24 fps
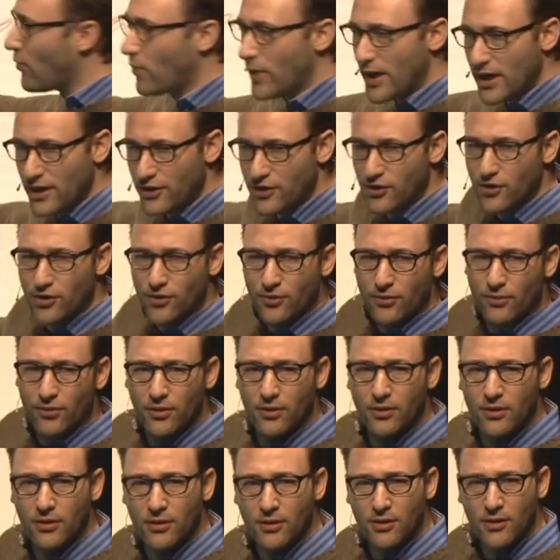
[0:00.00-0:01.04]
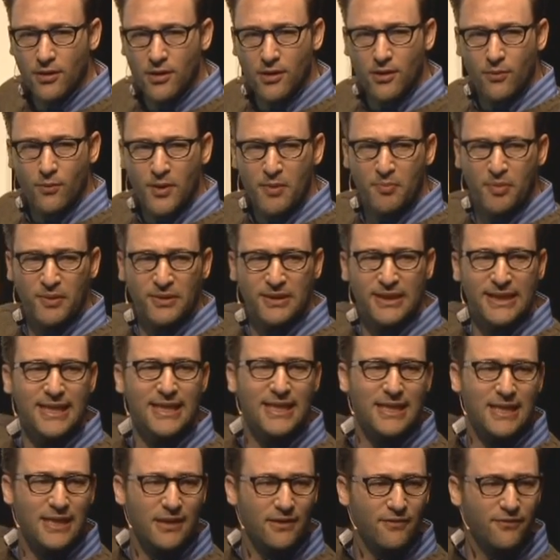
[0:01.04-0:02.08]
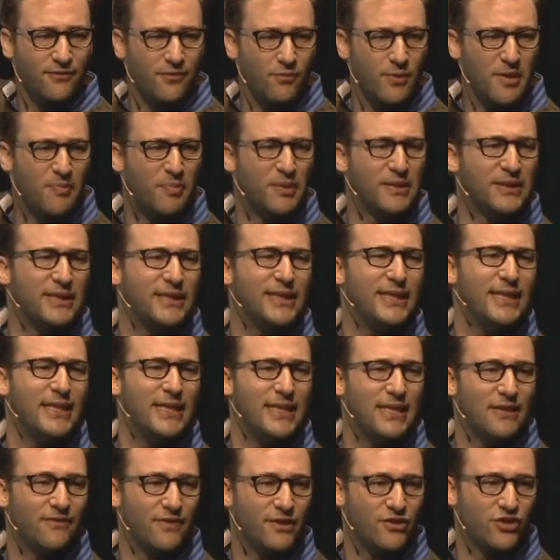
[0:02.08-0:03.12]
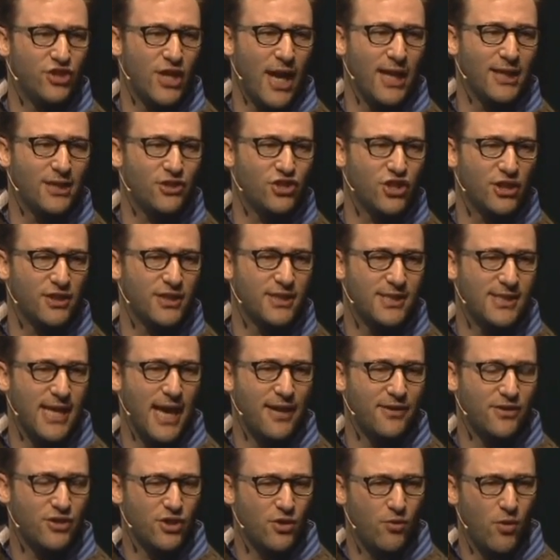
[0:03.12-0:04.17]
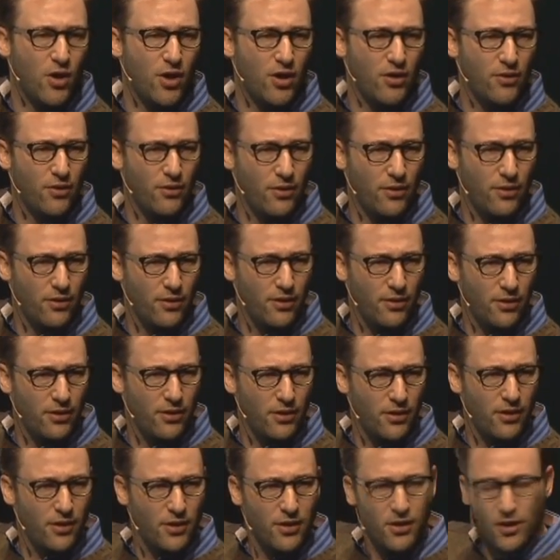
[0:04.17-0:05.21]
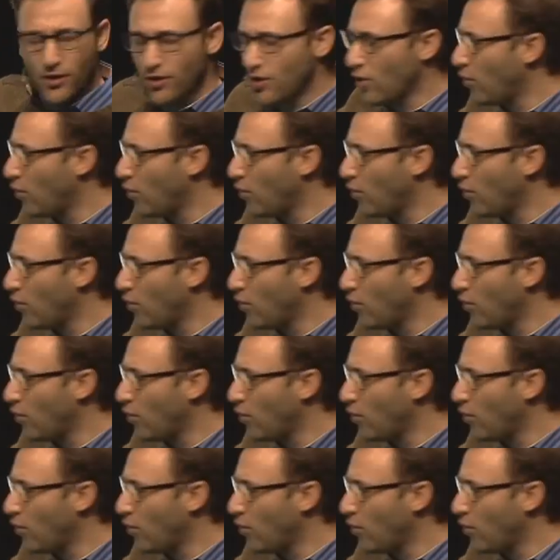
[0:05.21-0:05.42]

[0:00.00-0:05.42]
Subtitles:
we do, we believe in challenging the status quo. The